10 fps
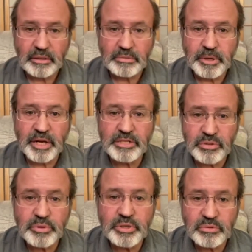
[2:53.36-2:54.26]
But as
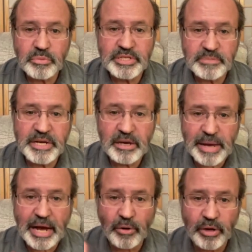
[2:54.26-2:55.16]
soon as we speak
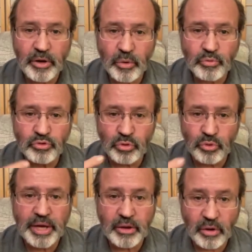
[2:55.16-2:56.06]
about,
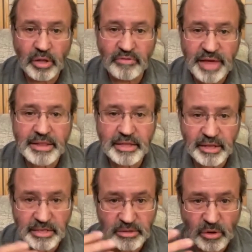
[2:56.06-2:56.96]
doing and all of that, then
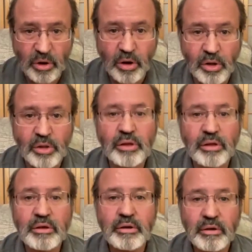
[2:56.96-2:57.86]
that's all
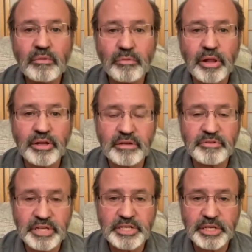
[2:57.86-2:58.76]
relative
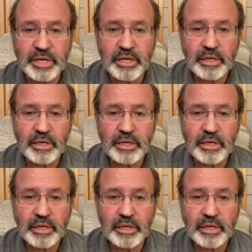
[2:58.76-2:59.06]
teaching.